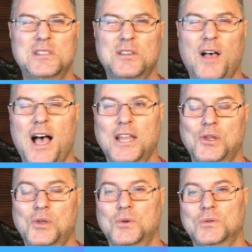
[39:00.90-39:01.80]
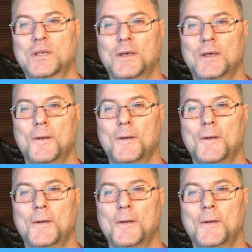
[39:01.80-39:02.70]
news.
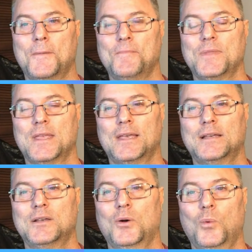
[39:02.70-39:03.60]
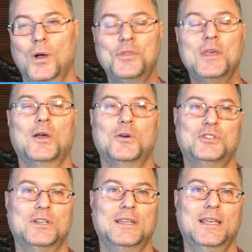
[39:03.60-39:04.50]
One theologian, he's pointing
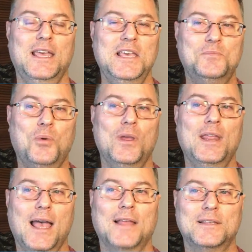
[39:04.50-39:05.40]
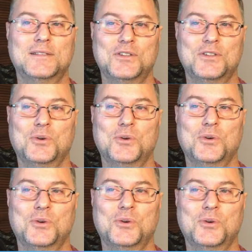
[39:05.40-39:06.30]
out this situation about
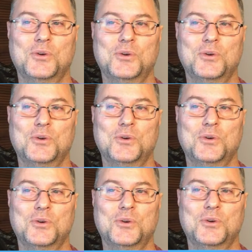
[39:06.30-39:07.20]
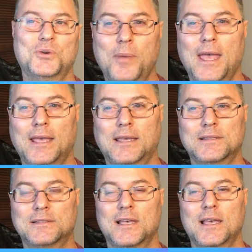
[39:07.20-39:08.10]
ordinary pagans. And you can
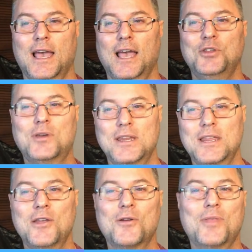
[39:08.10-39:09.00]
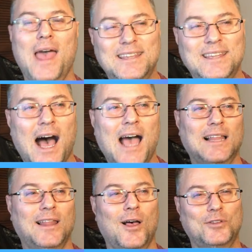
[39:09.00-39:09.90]
hear that dialogue. You can hear that
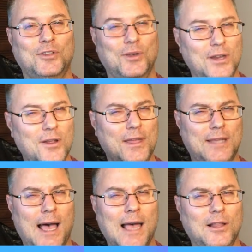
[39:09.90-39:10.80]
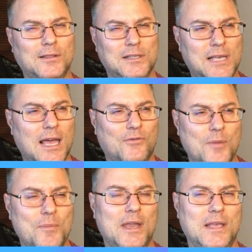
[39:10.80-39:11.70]
dialogue that's kind of reminiscent about
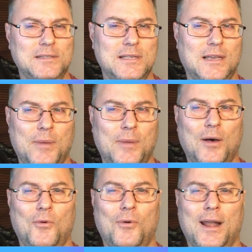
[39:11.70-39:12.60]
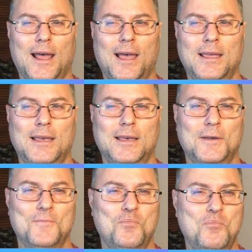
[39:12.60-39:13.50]
what I mentioned.
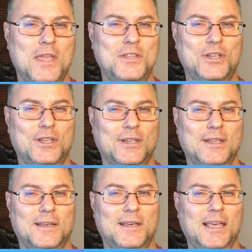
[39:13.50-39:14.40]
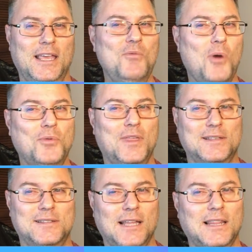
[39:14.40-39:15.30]
He wrote this, and I liked
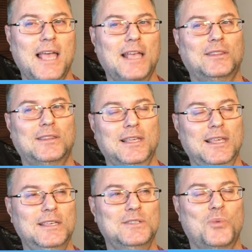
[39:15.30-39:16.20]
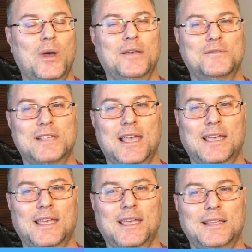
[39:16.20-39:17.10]
his way of saying it. He said this
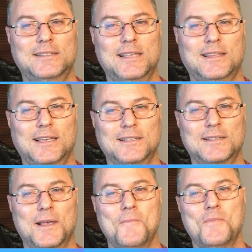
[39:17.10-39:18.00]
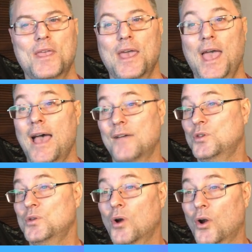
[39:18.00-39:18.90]
Have you heard?
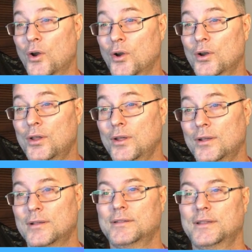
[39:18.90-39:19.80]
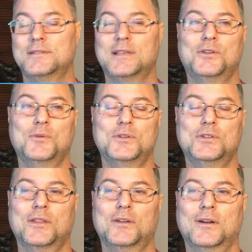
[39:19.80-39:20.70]
They'd said to each other.
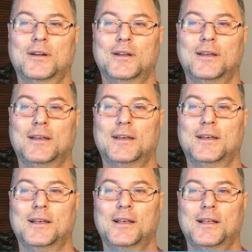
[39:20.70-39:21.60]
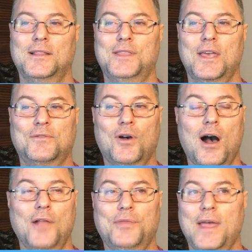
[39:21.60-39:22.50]
They've caught that strange
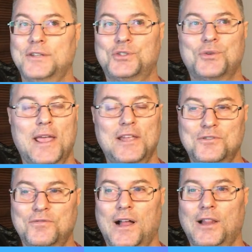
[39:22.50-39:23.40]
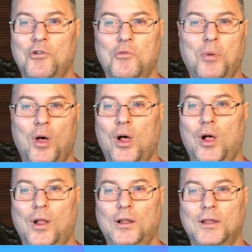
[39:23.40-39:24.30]
fellow, Paul, who's been
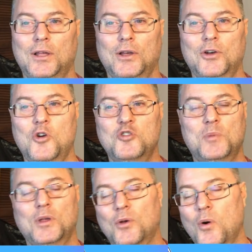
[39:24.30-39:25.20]
going around